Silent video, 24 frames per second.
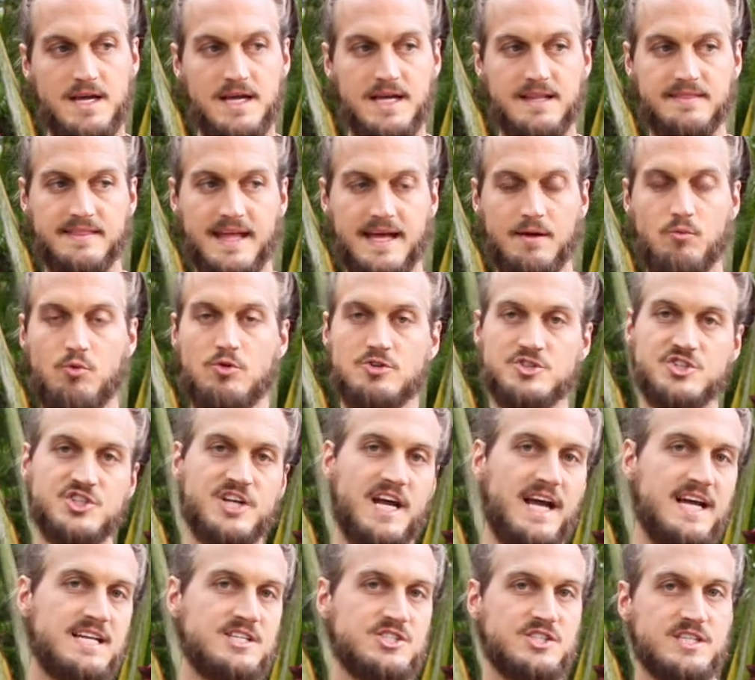they will
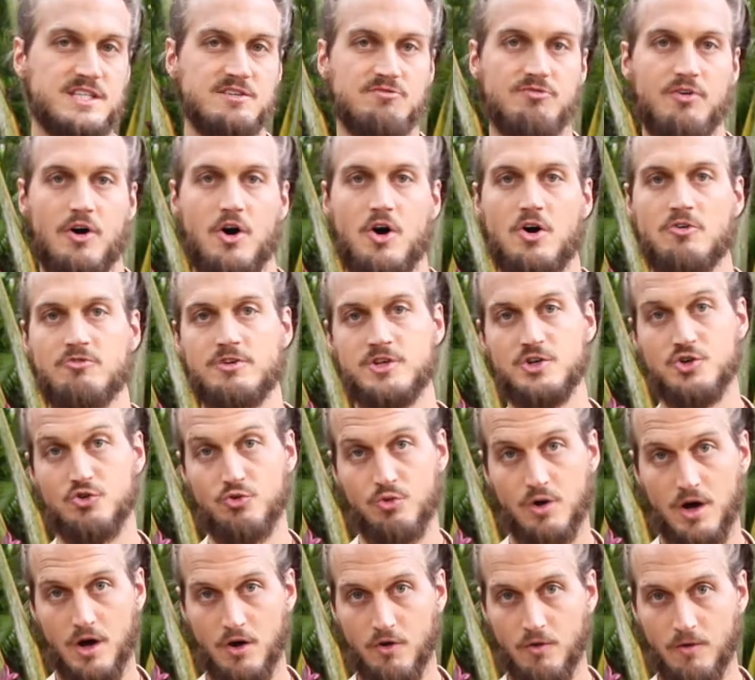change and evolve and
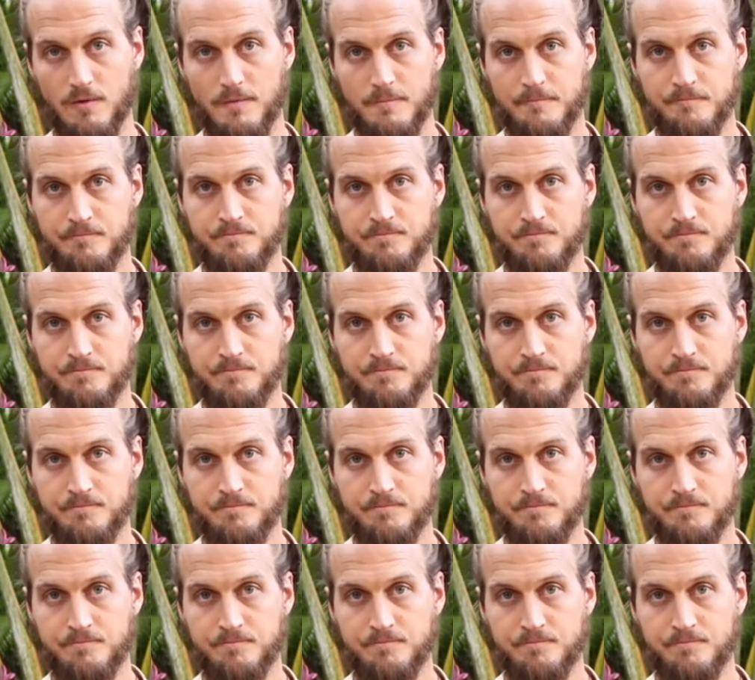grow.